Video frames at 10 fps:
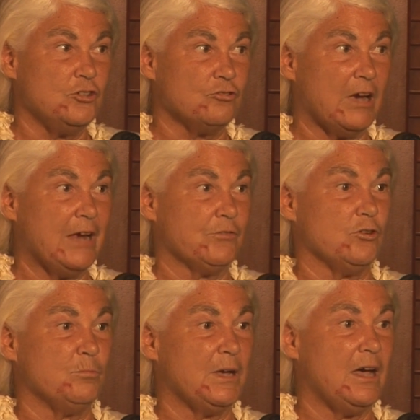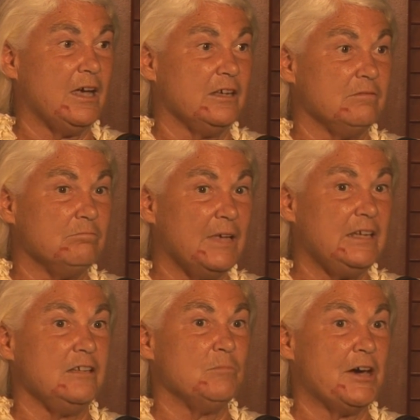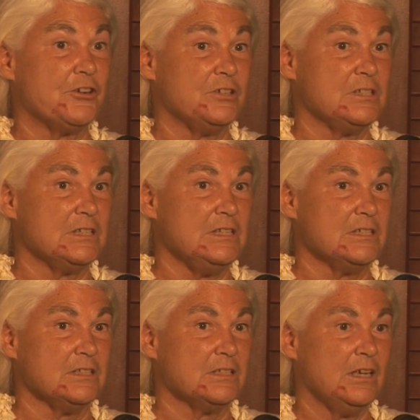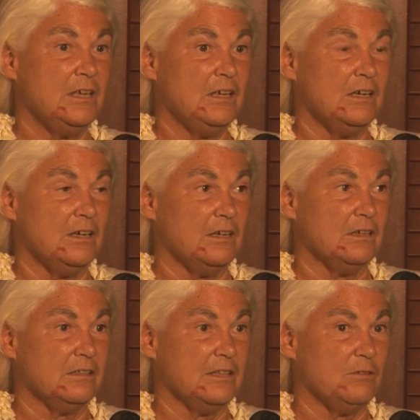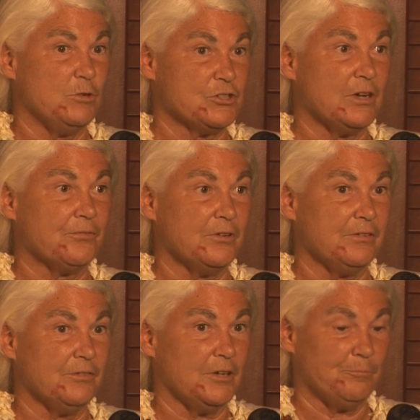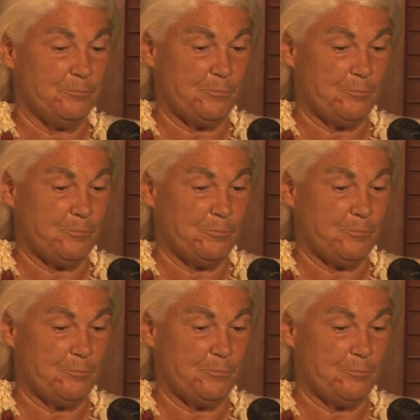driver behind many modern diseases that we're suffering from.